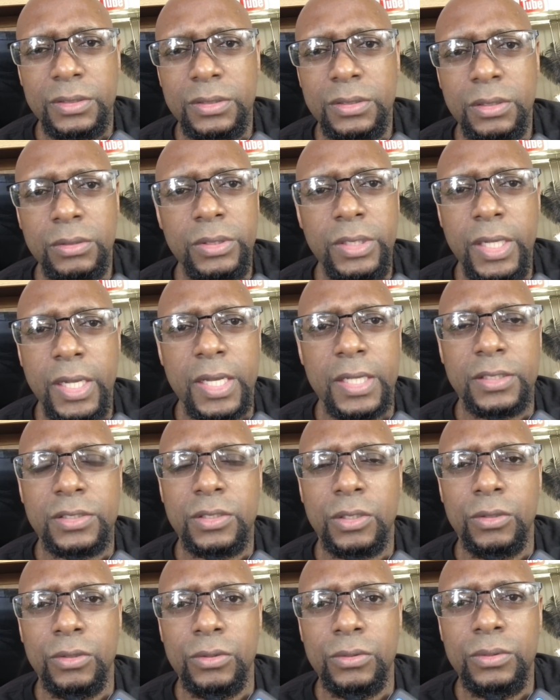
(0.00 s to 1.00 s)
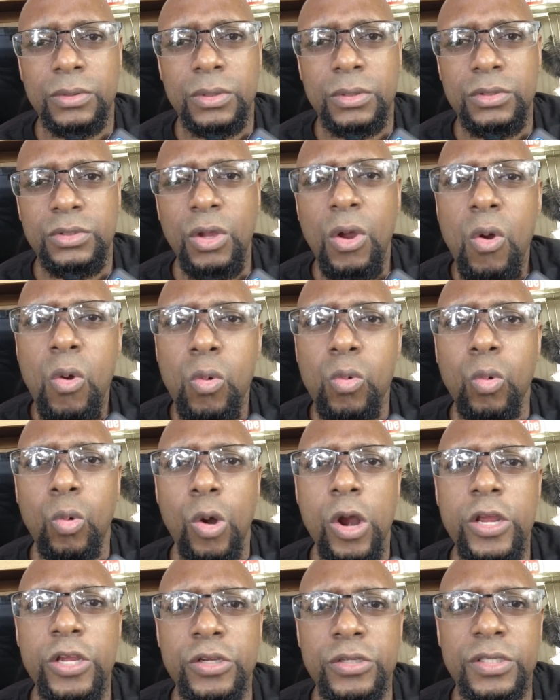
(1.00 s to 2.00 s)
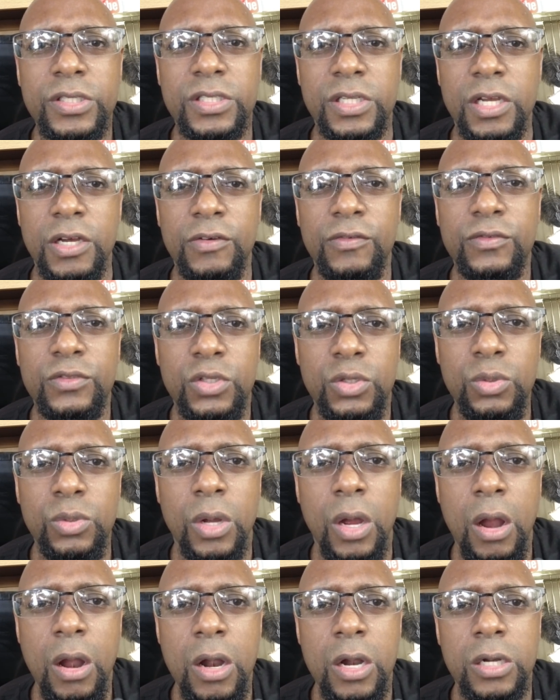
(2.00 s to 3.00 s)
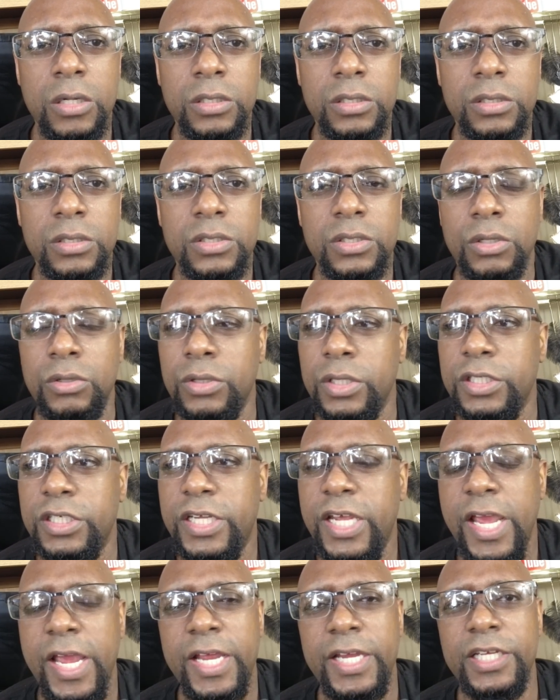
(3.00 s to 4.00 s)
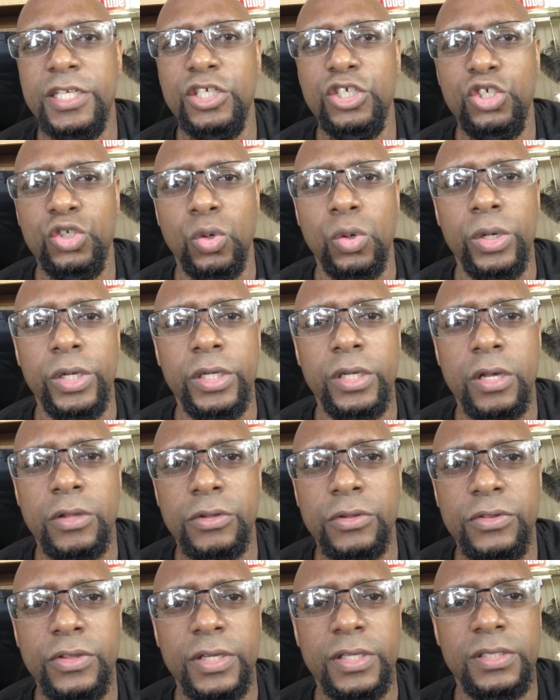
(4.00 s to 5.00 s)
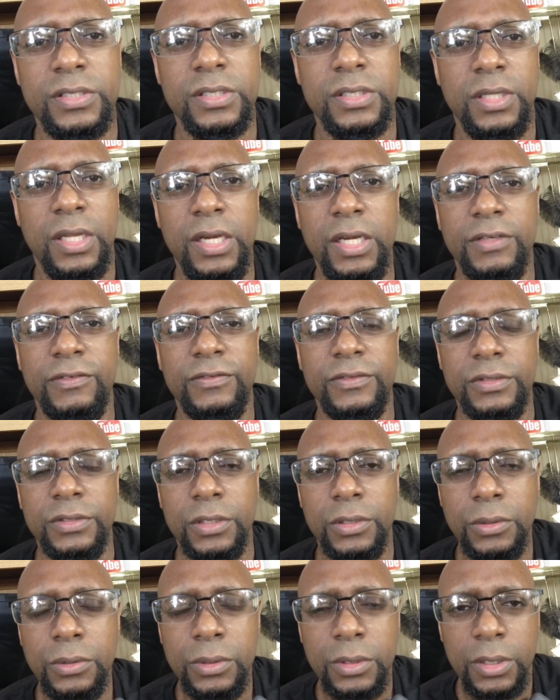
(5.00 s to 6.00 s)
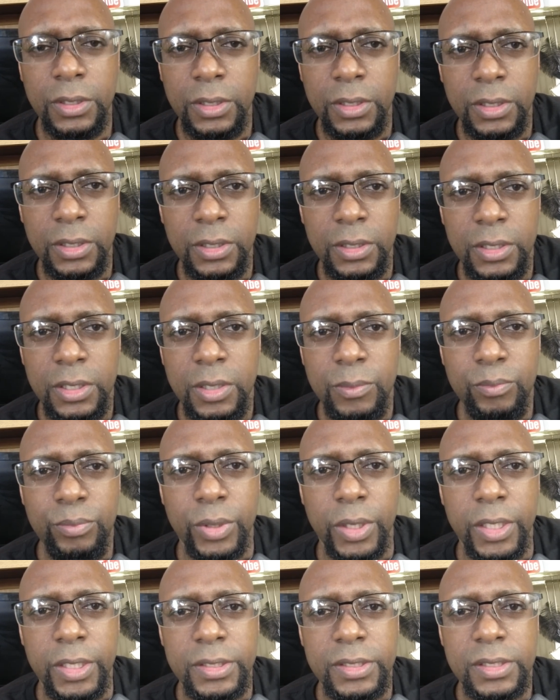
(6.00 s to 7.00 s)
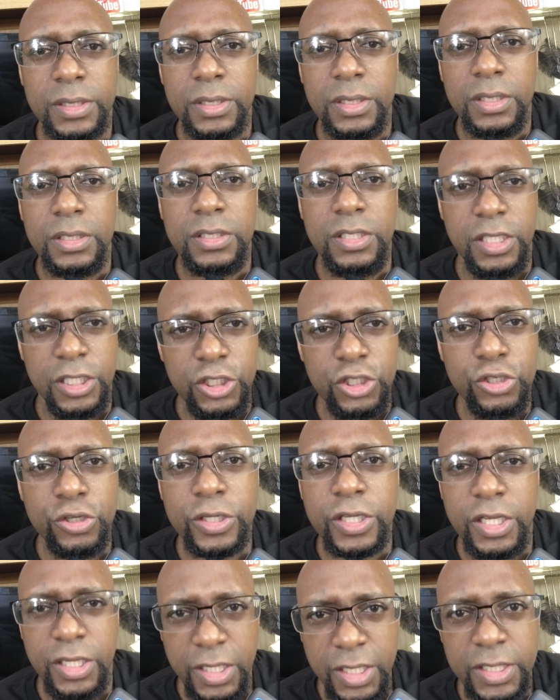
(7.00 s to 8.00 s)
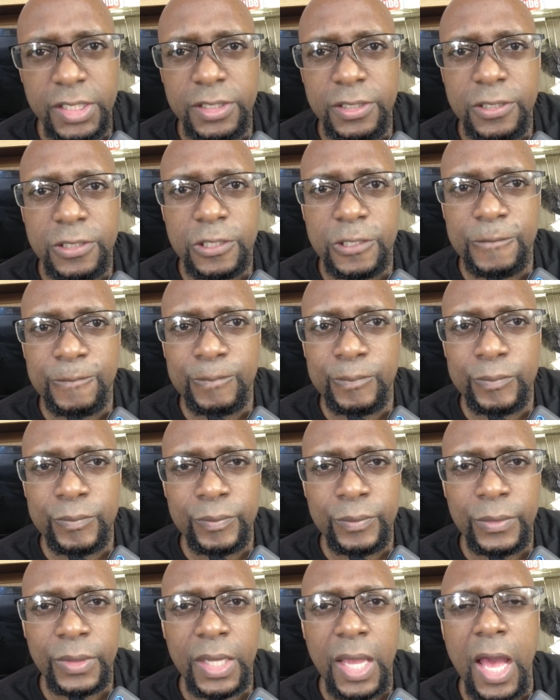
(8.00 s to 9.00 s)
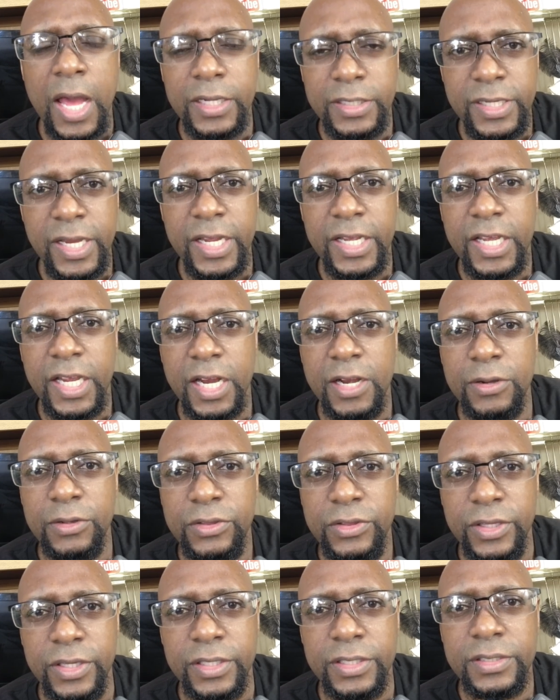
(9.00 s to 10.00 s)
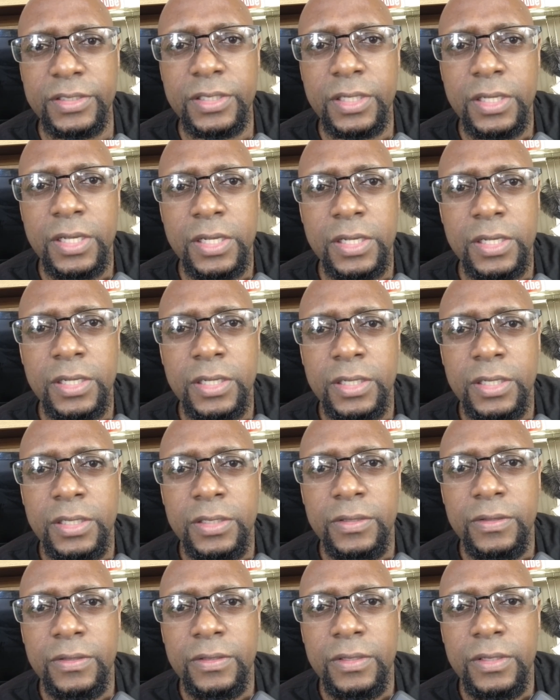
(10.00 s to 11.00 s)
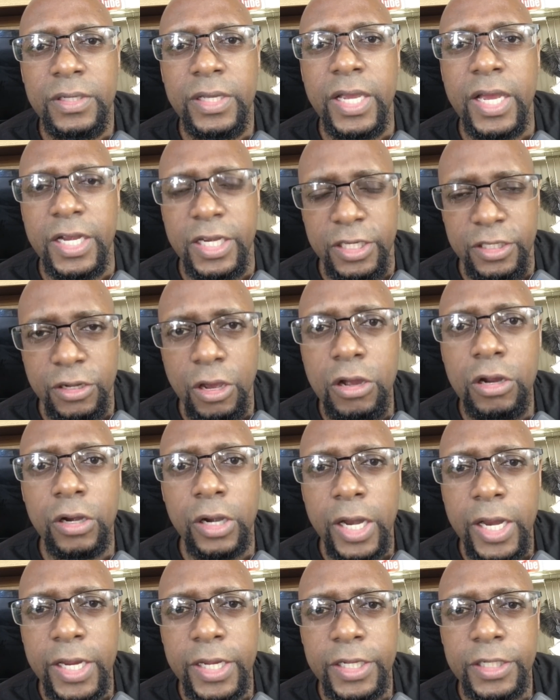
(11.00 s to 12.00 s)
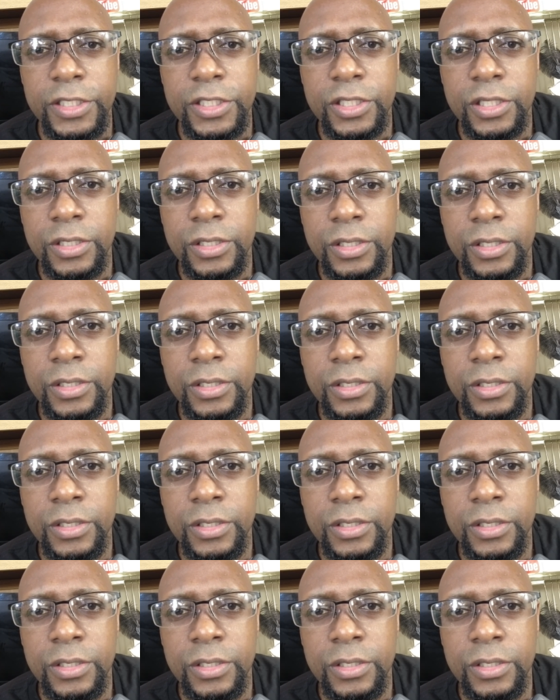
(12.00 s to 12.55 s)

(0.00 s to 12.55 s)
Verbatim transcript: so yeah, so don't work yourself too hard so that you can't enjoy other things in life, you know? But teach your kids how to take care of things at a younger age